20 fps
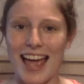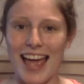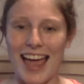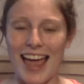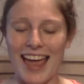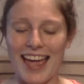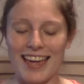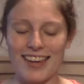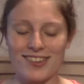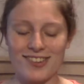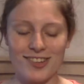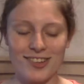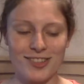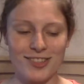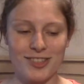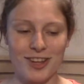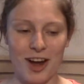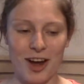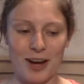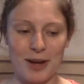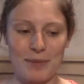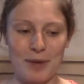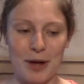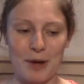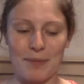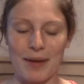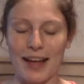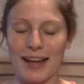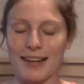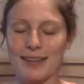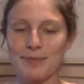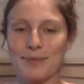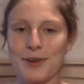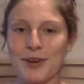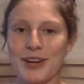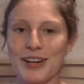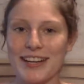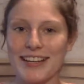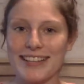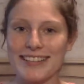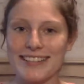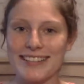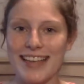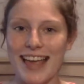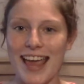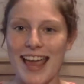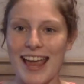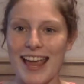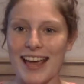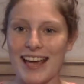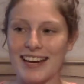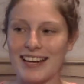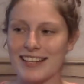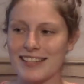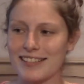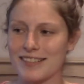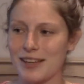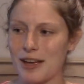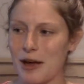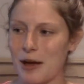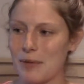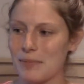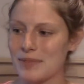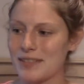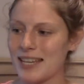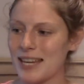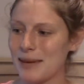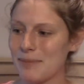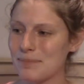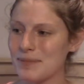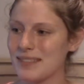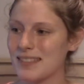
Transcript: and just talk about my experience and some tips,